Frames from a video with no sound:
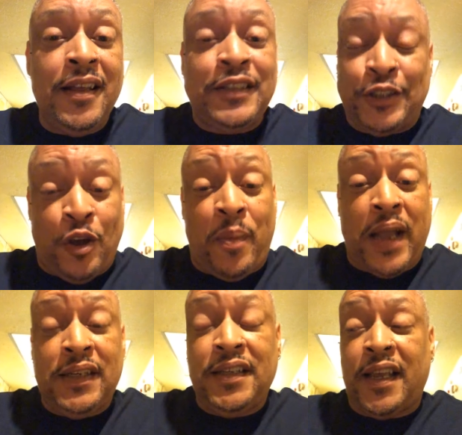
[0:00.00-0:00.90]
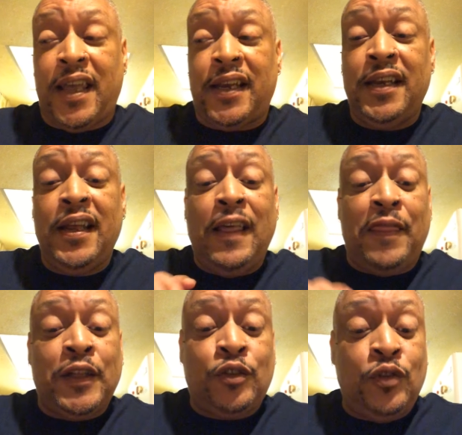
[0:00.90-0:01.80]
Just go back and look at it.
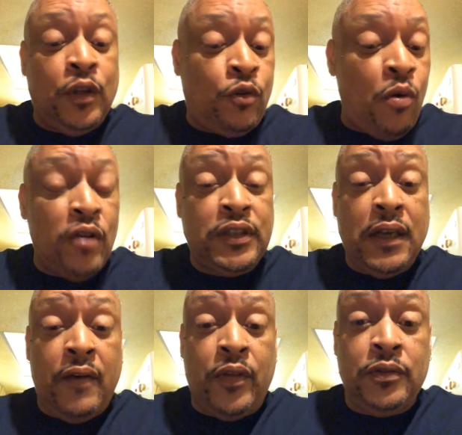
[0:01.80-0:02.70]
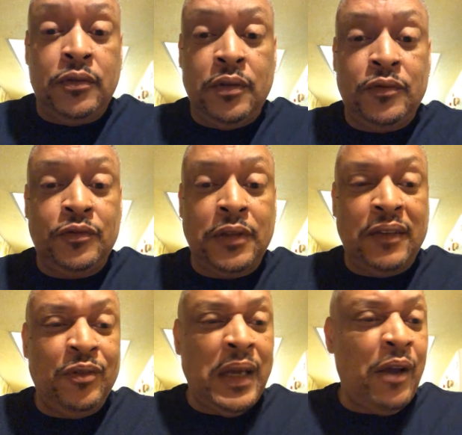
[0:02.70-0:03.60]
The the crossing of the
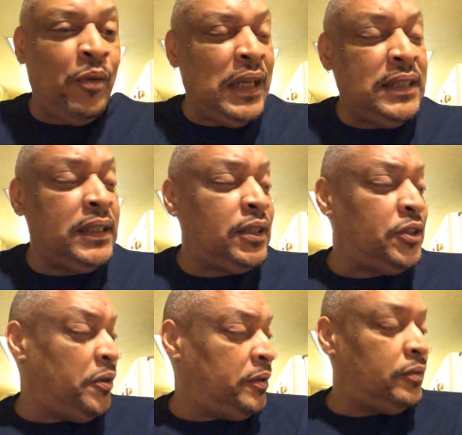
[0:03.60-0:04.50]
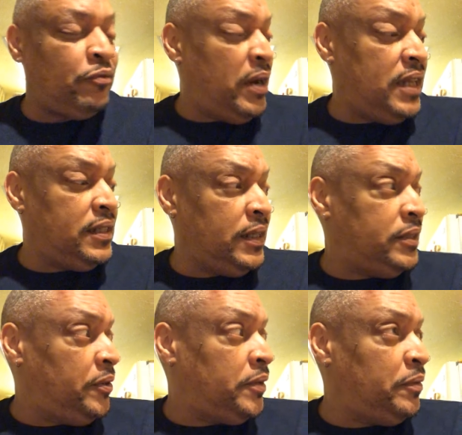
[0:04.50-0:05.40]
is it the joint Red Sea
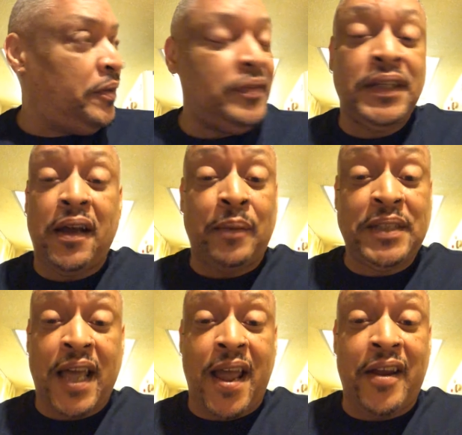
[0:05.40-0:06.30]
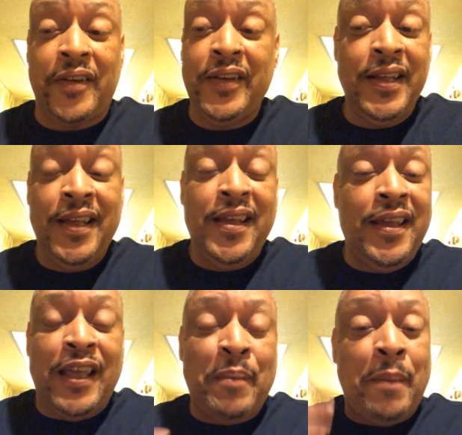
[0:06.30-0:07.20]
Jordan River? Yeah, I'm tired
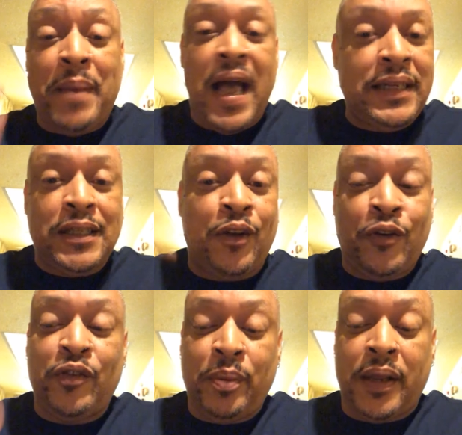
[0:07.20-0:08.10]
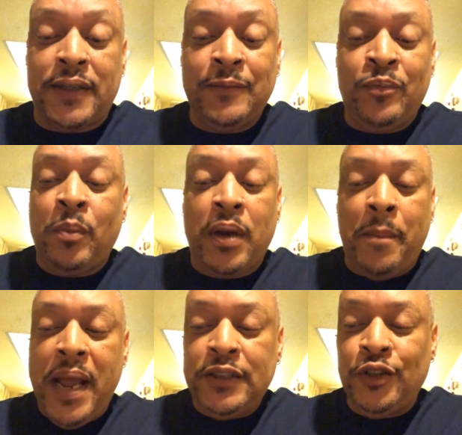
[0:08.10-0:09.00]
and my mind's all over the place. But
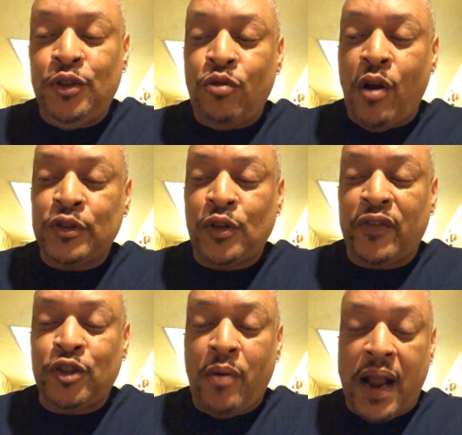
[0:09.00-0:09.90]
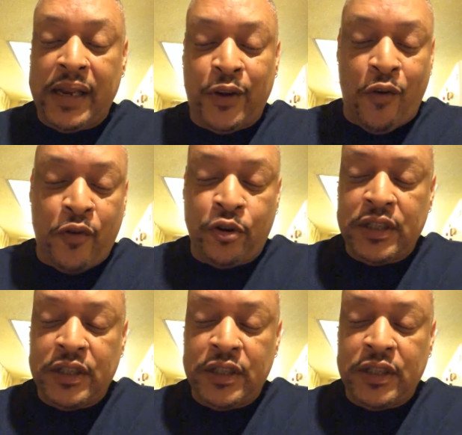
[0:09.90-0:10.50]
imagine you crossing over dry land over a